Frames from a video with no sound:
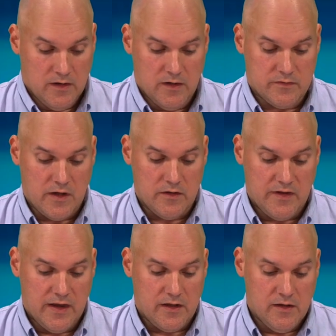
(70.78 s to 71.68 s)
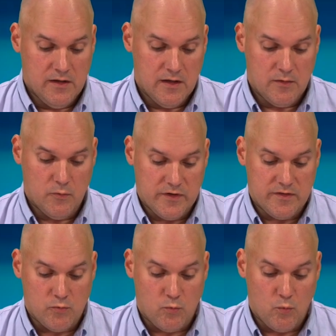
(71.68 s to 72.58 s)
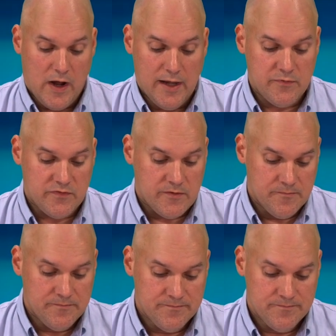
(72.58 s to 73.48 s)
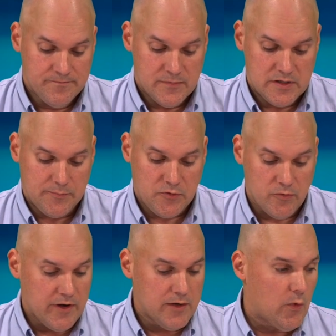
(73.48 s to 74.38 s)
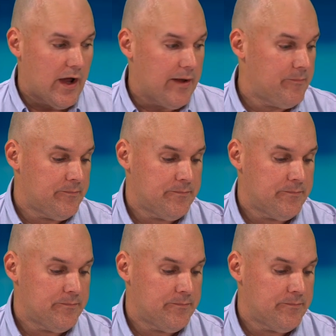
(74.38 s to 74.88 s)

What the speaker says: is I'll take one of the wipes, an optical grade wipe,